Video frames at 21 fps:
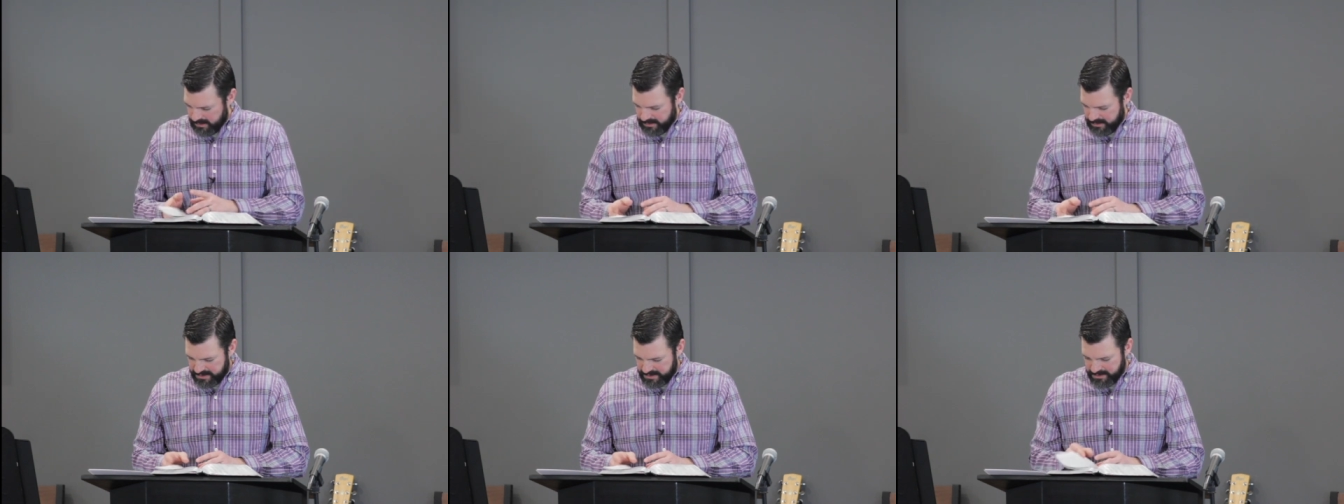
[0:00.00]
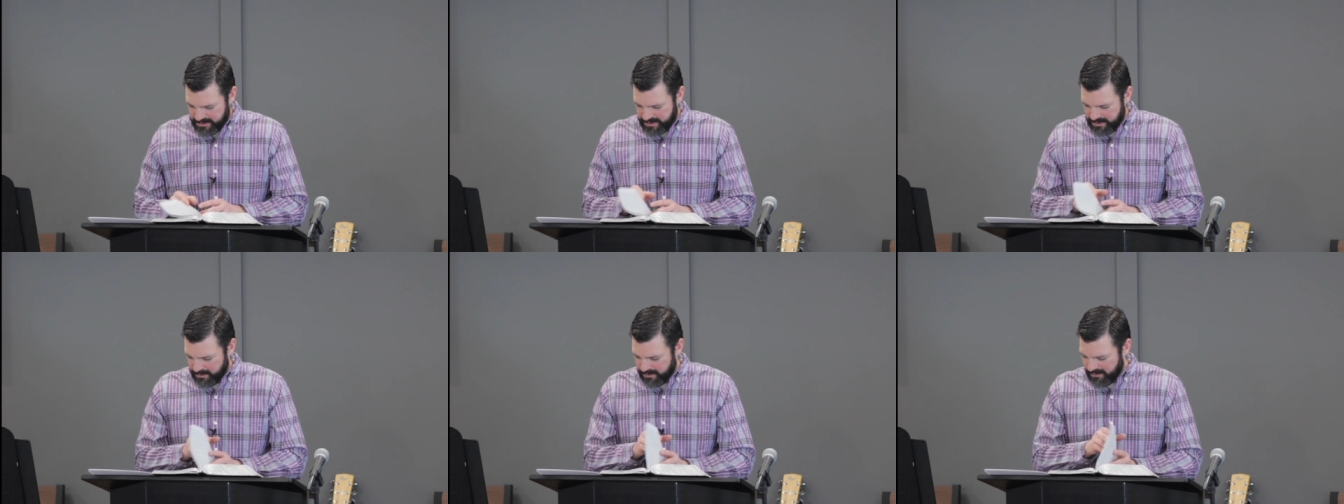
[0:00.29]

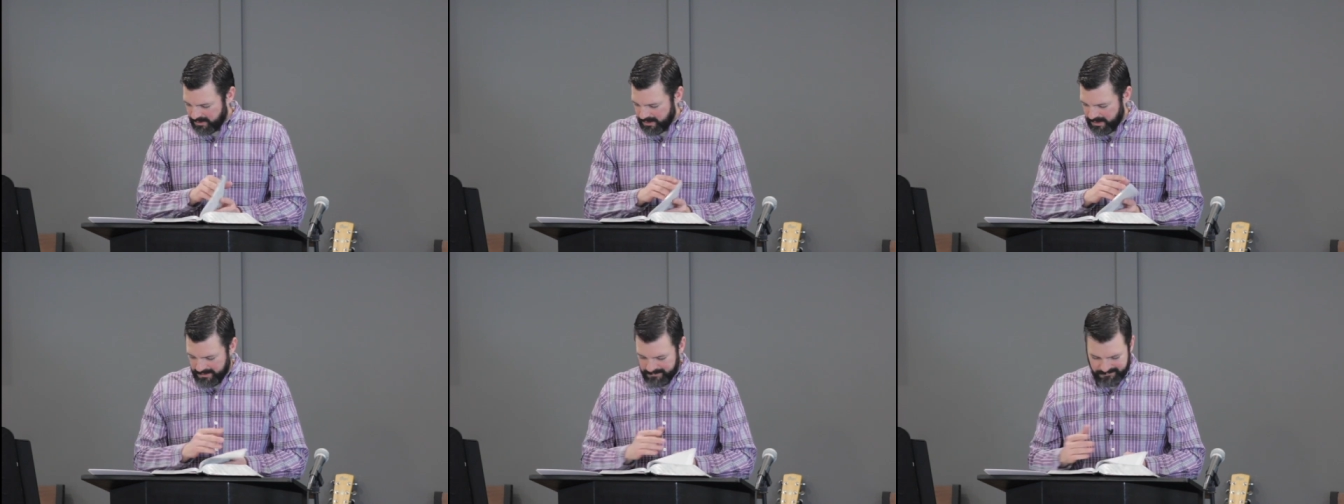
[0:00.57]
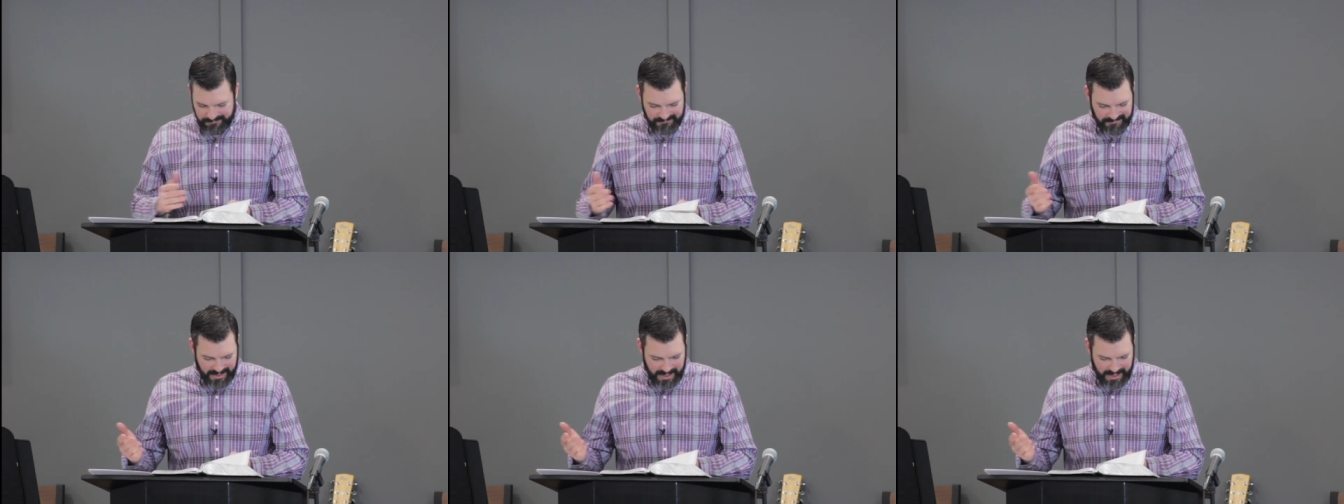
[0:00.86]
So there were
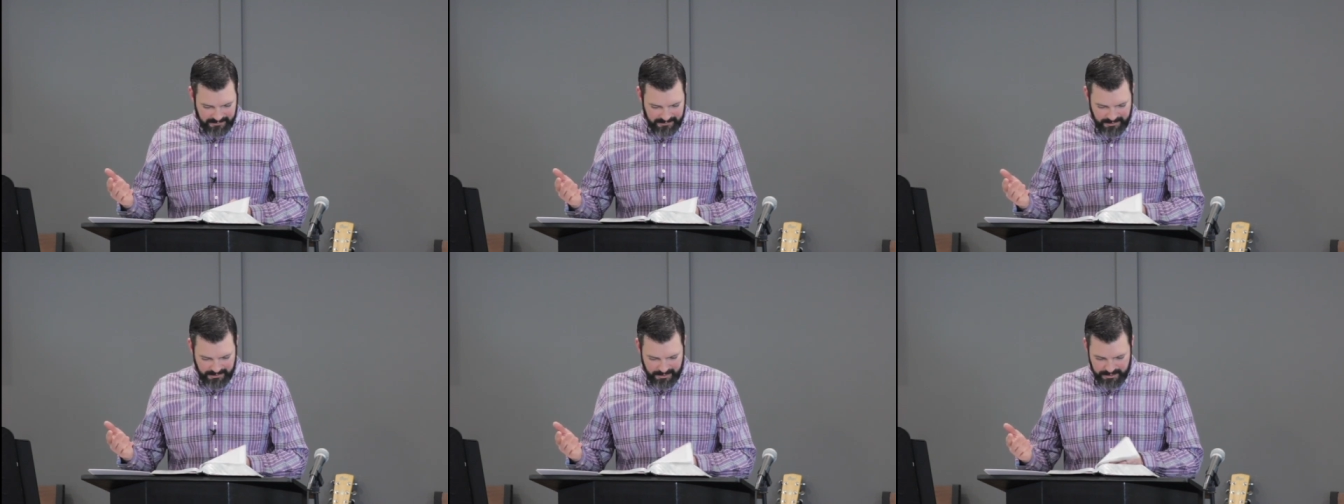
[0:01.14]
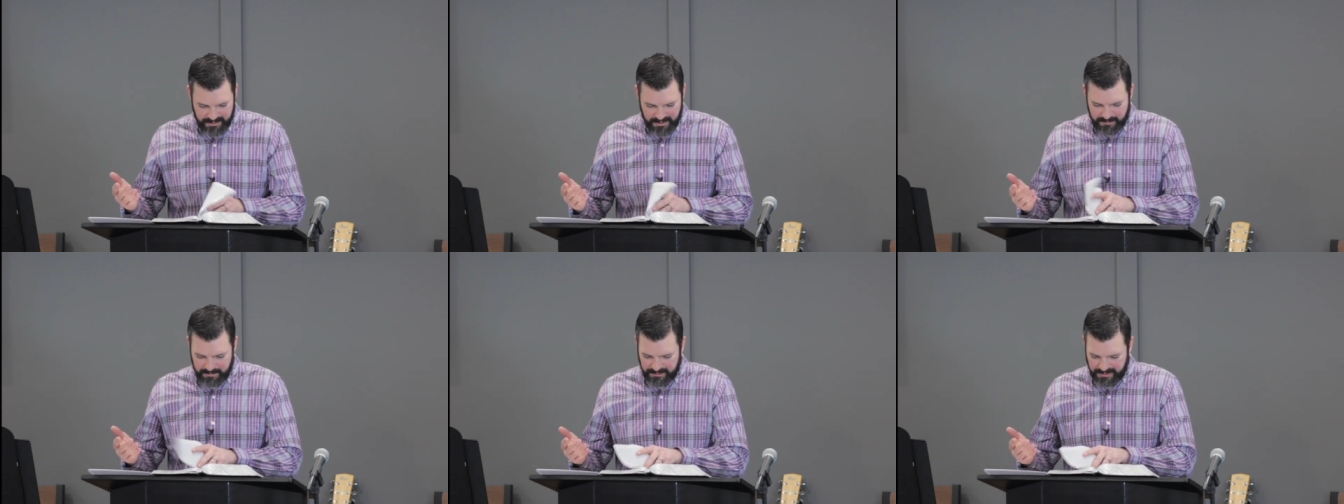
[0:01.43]

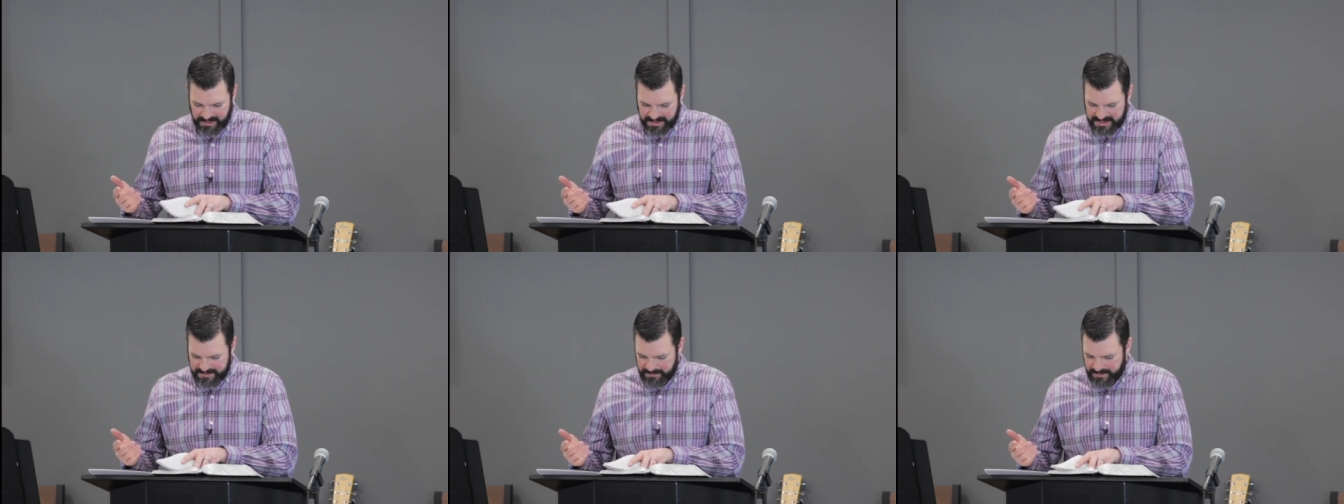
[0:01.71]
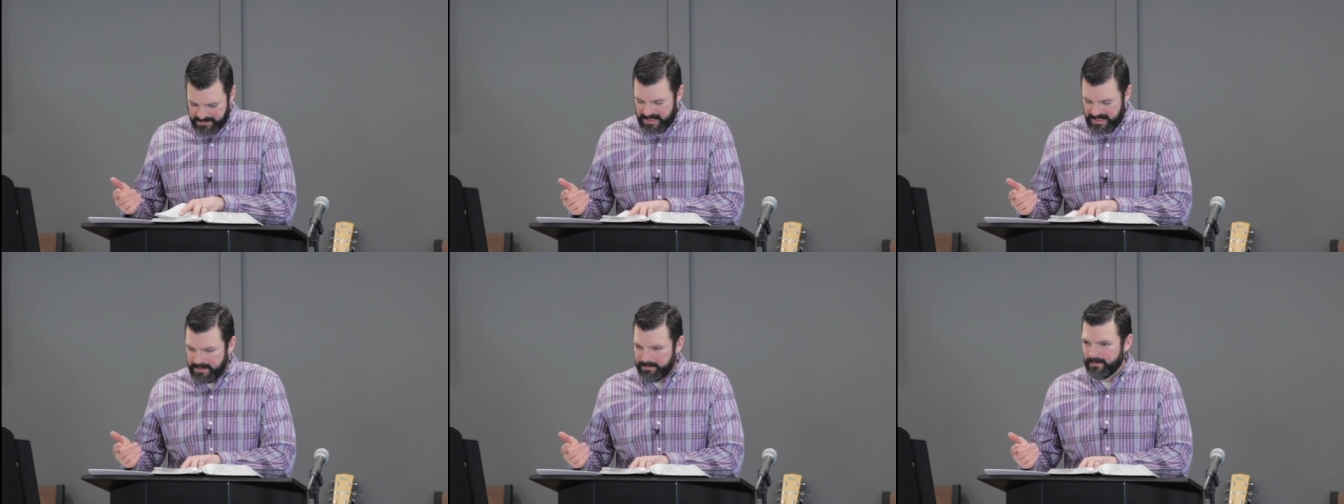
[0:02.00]
500 plus
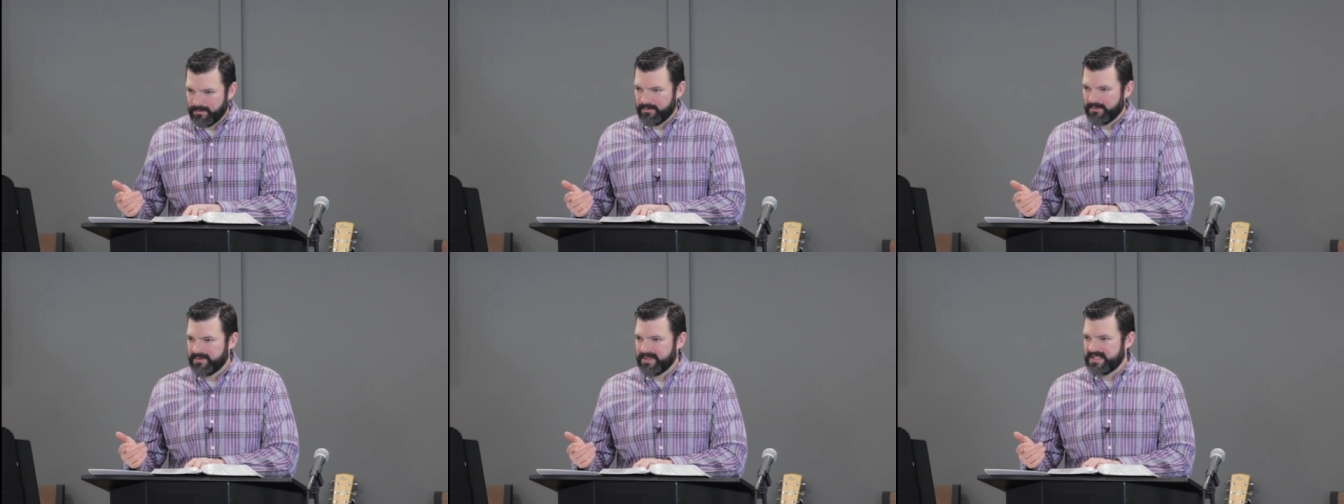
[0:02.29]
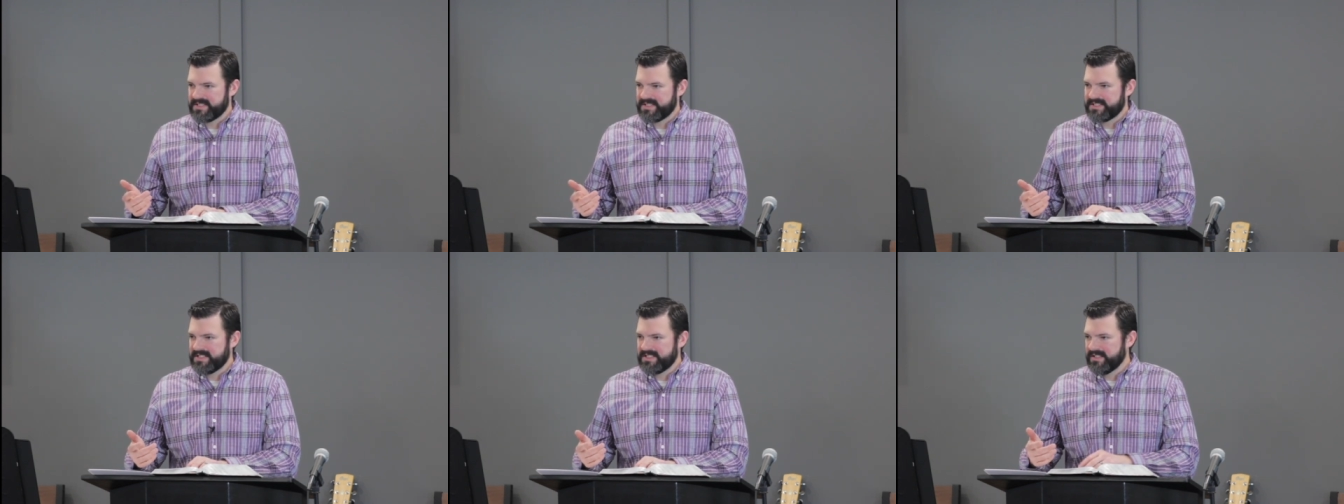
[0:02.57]
people
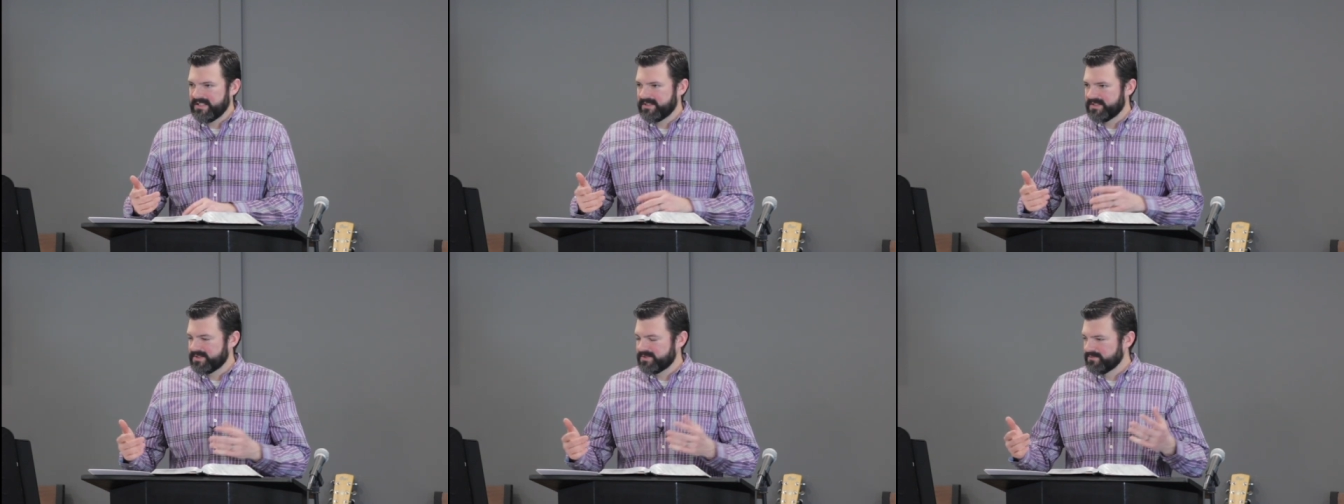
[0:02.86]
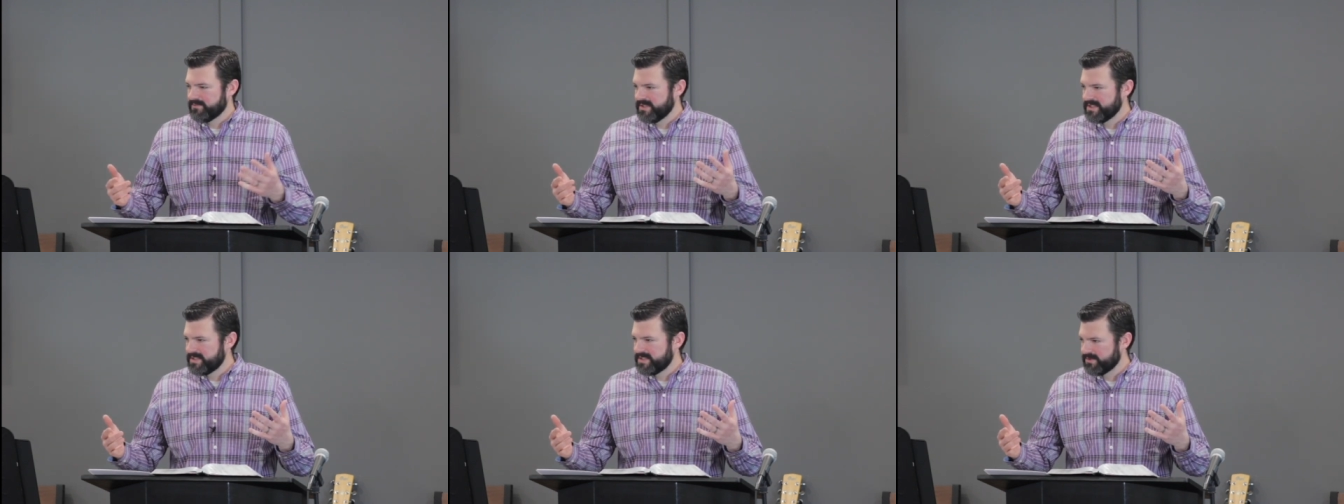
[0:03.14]
that see this
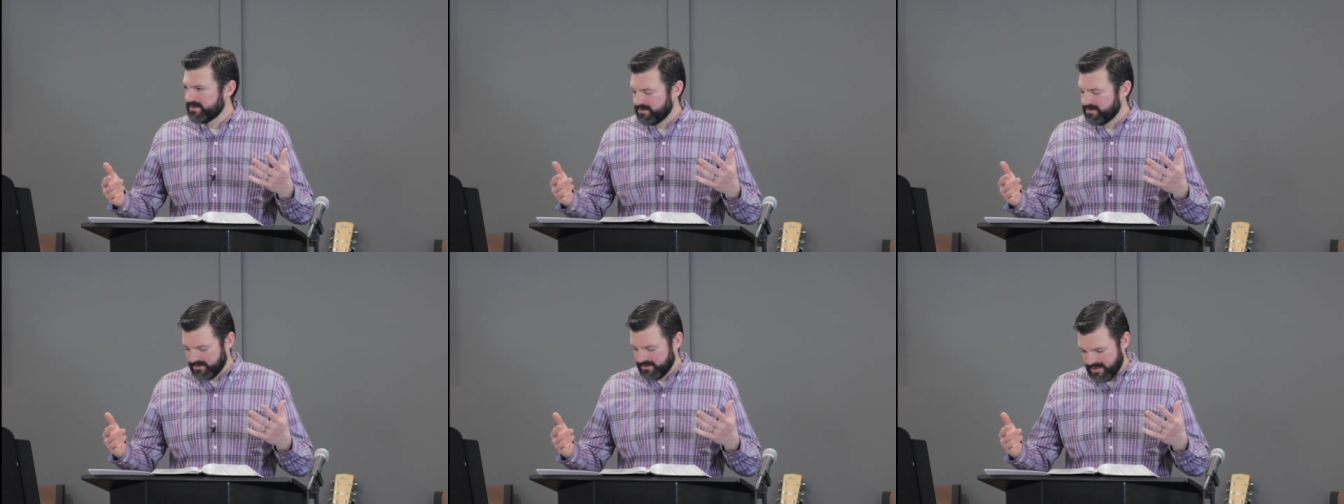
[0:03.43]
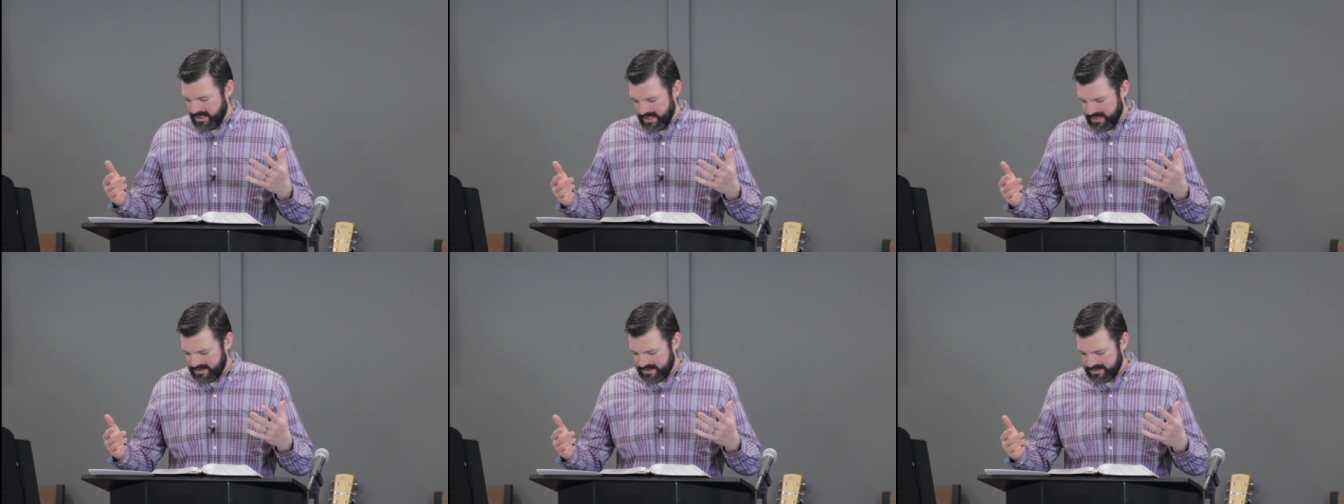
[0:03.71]
risen
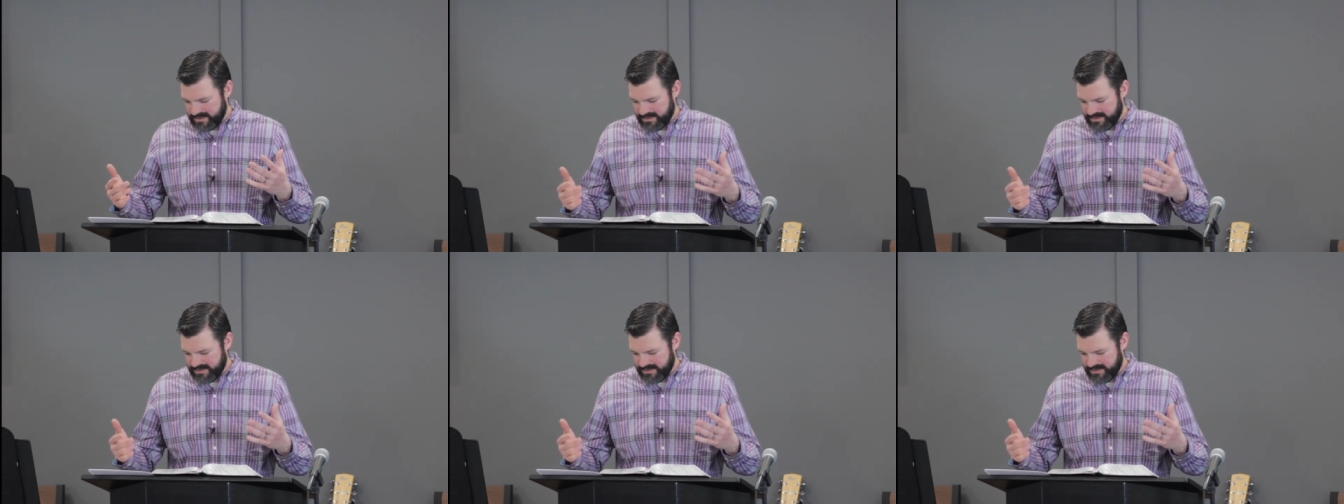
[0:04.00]
Christ,